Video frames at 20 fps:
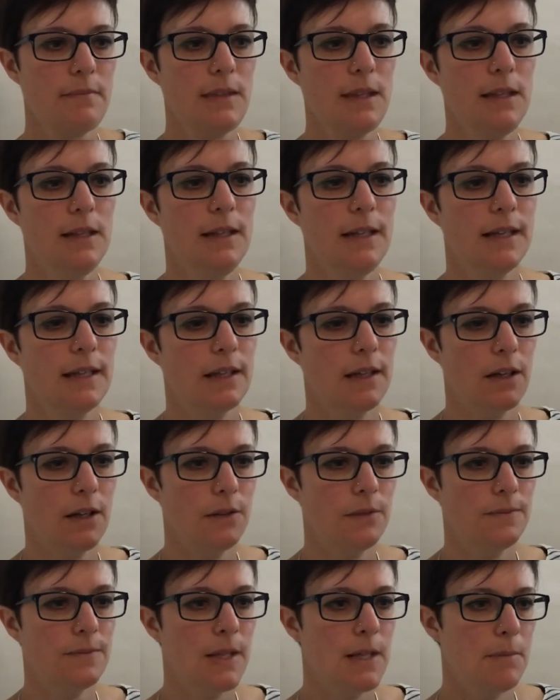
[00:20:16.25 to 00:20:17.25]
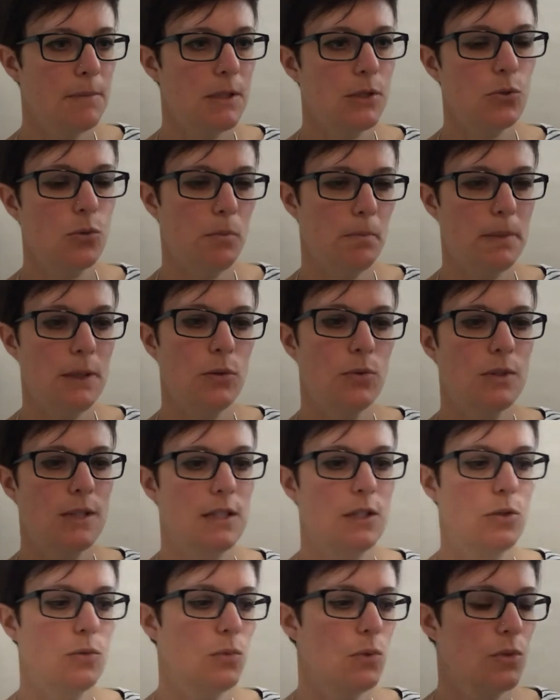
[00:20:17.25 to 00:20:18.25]
an echo but it's all
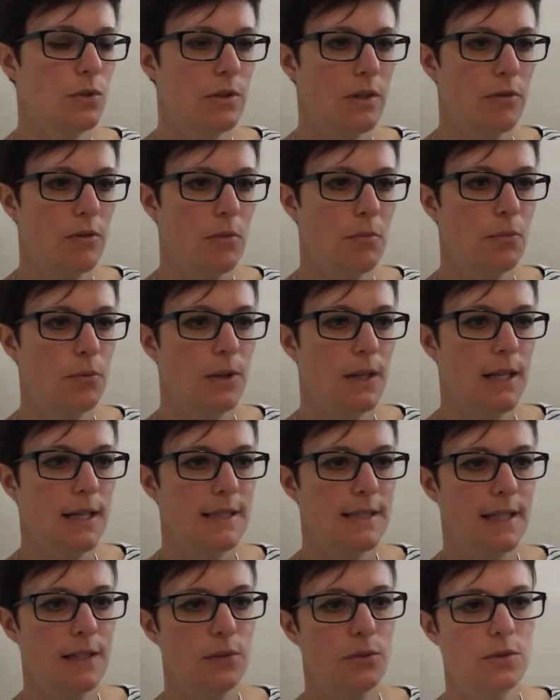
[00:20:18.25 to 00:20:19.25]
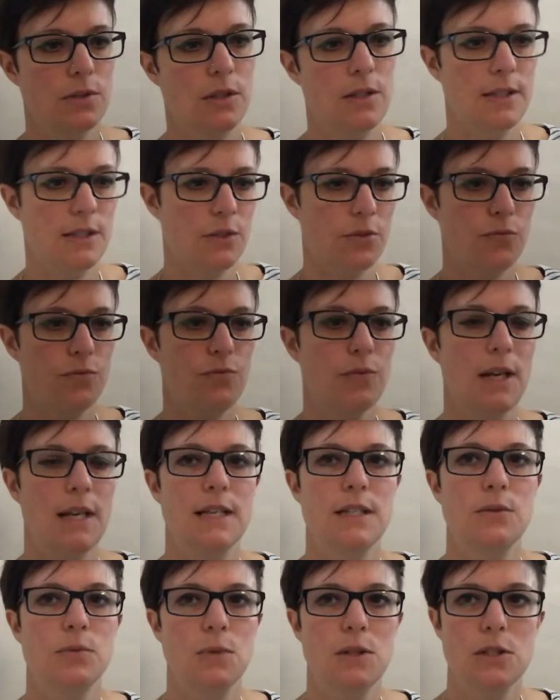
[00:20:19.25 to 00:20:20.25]
building towards that reprise and also there's a
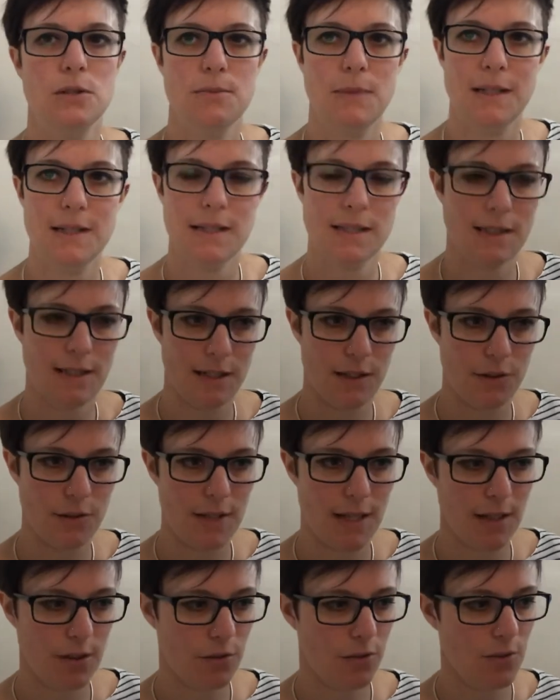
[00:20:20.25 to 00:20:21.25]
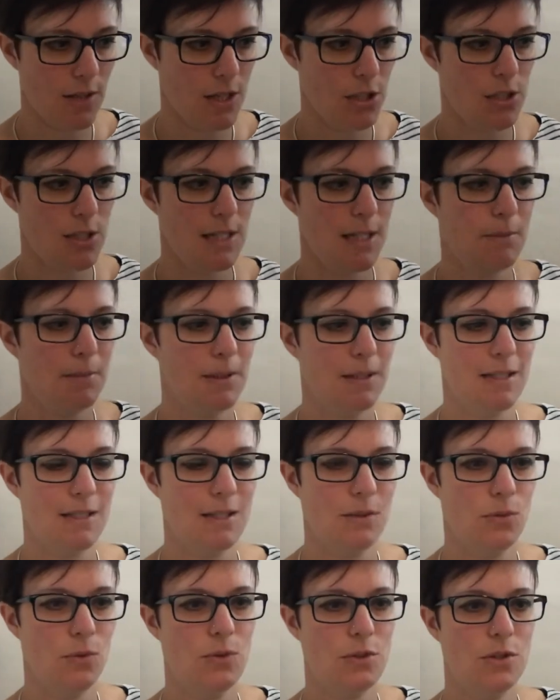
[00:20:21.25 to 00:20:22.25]
rit which means slow down gradually because
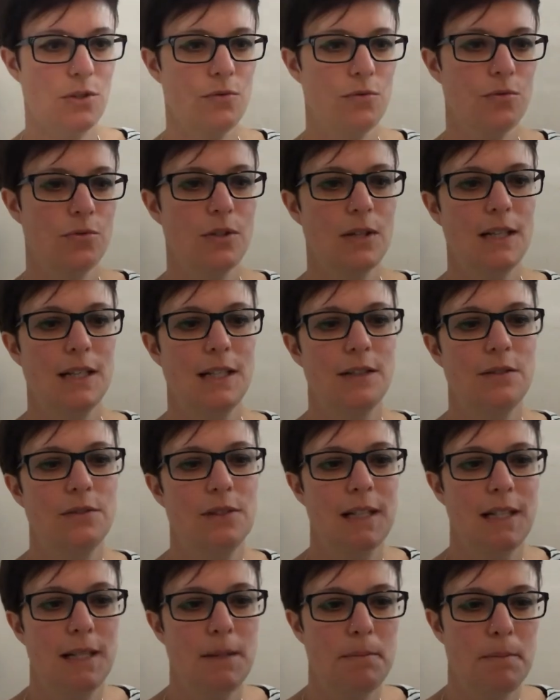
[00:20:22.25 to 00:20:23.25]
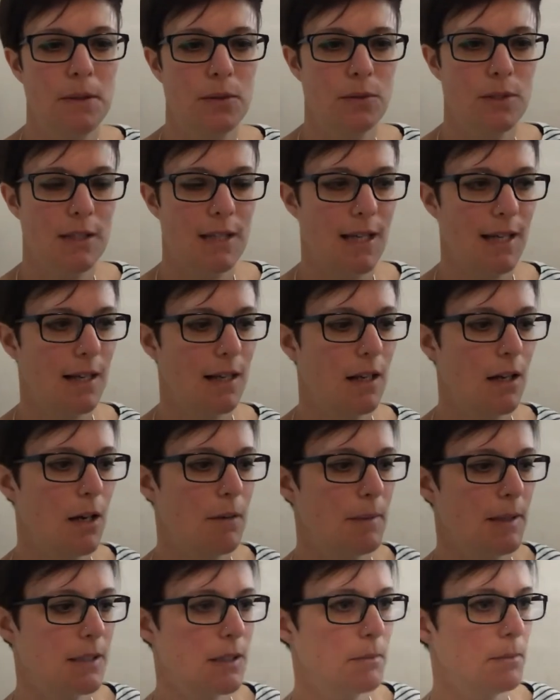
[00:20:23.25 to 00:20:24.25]
it wants to really really build that
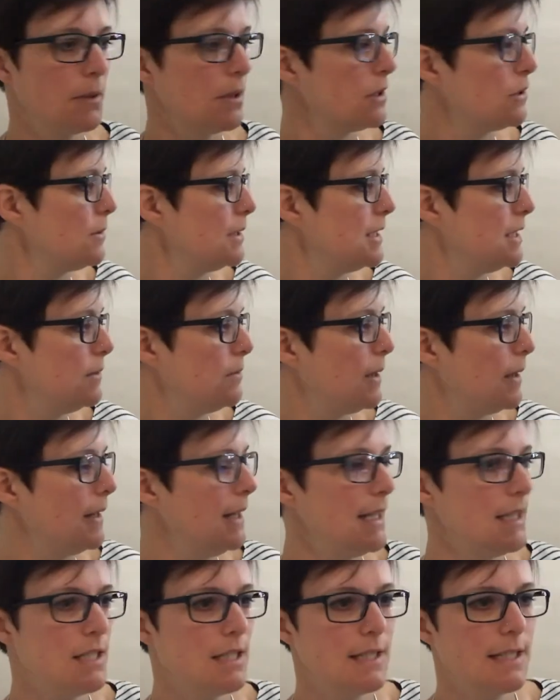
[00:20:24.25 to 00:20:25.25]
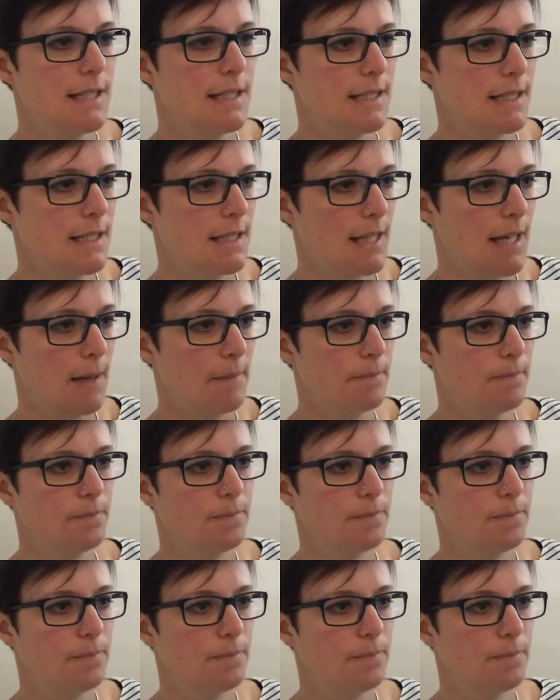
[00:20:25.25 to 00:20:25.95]
climax of bar 21 let's just listen to that